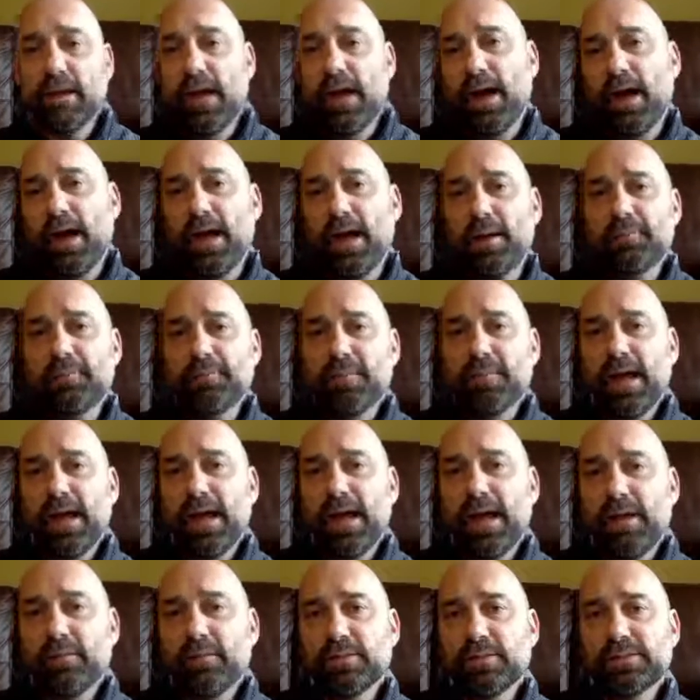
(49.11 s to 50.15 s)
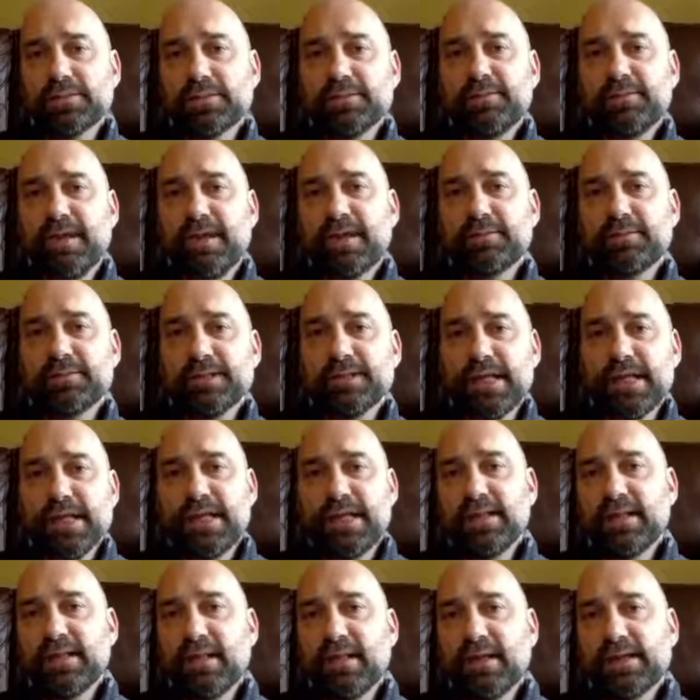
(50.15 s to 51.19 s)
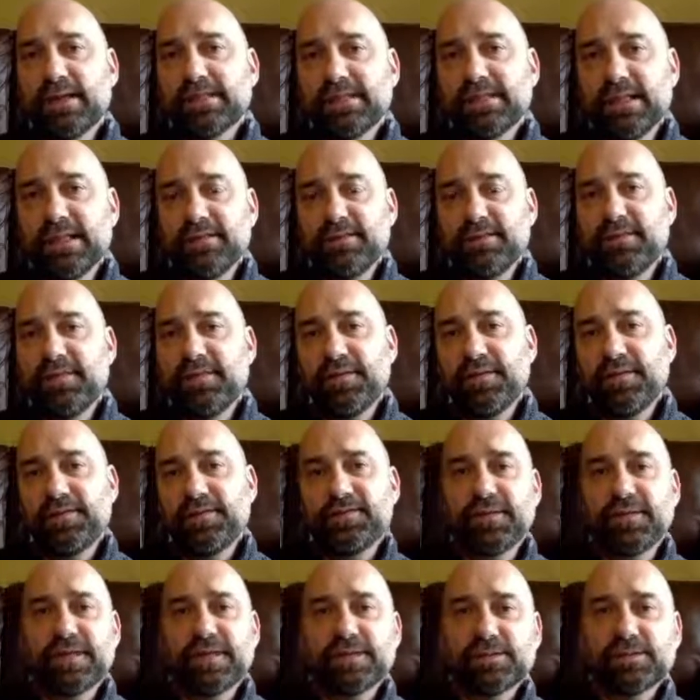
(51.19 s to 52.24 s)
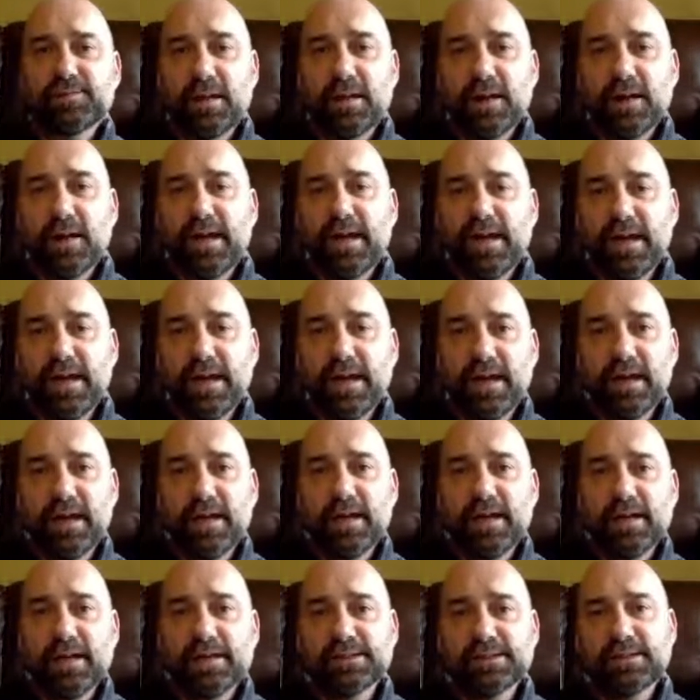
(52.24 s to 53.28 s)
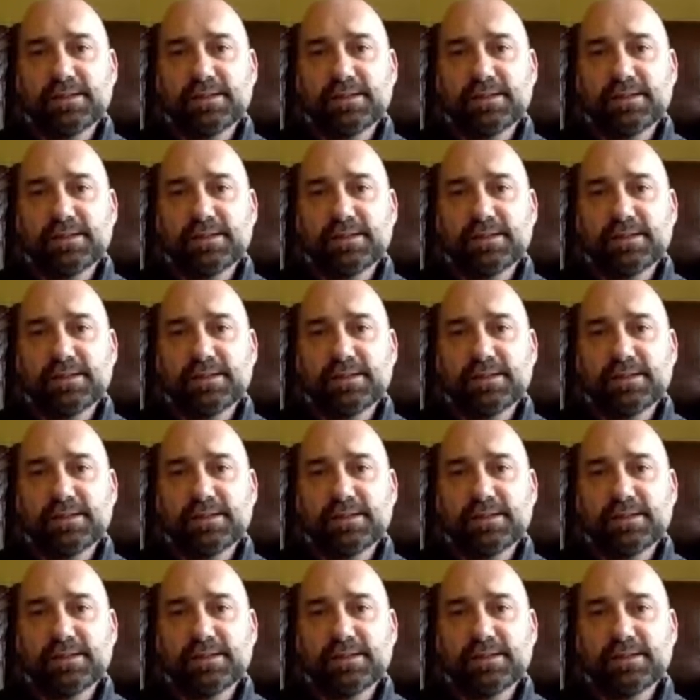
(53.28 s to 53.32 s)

Um, it was developed in the 1950s by a